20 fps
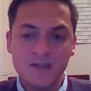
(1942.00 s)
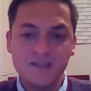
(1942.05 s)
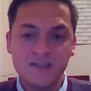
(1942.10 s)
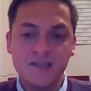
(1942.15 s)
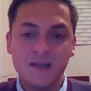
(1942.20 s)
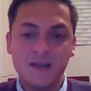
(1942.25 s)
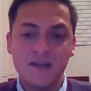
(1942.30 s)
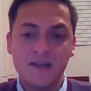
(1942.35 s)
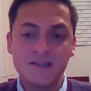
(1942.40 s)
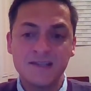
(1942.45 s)

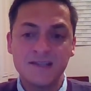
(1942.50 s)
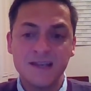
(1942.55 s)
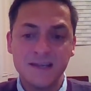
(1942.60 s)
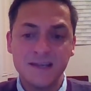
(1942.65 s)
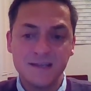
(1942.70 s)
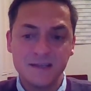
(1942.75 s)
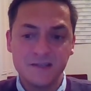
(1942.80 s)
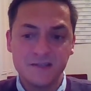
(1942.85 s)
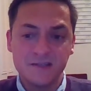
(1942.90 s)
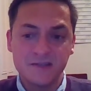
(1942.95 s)

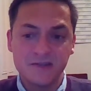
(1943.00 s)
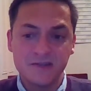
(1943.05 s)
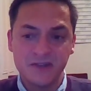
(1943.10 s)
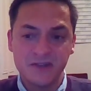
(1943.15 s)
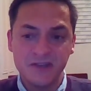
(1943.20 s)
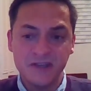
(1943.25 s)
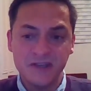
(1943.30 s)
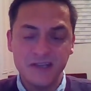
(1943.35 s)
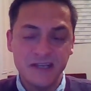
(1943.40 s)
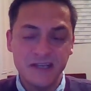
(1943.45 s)
attend to the
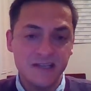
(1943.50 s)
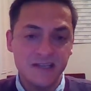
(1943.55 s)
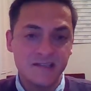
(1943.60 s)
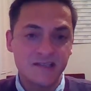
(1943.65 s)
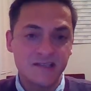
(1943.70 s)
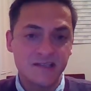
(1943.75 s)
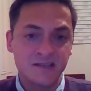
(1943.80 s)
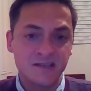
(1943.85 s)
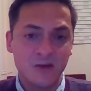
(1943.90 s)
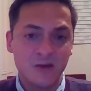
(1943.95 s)

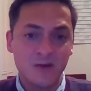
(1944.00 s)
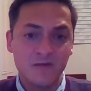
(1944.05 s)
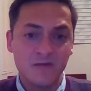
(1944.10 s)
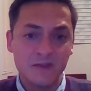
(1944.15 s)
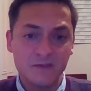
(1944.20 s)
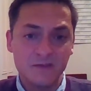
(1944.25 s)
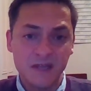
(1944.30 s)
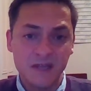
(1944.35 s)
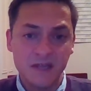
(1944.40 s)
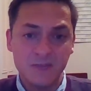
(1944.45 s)
needs of
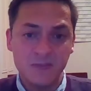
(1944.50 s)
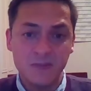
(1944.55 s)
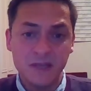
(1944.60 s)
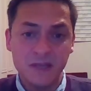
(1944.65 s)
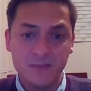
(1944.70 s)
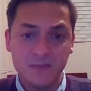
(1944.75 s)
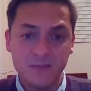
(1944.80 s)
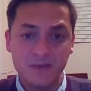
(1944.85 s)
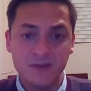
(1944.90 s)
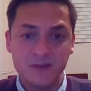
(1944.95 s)
as many
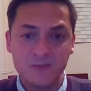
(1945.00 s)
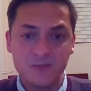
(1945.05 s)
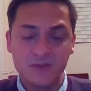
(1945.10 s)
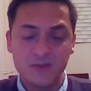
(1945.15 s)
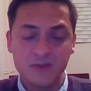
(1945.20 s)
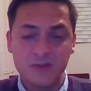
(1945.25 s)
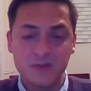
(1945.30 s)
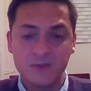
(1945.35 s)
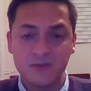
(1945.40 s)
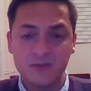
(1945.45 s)
people as
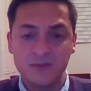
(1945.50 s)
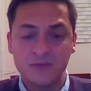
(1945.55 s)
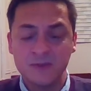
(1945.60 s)
possible.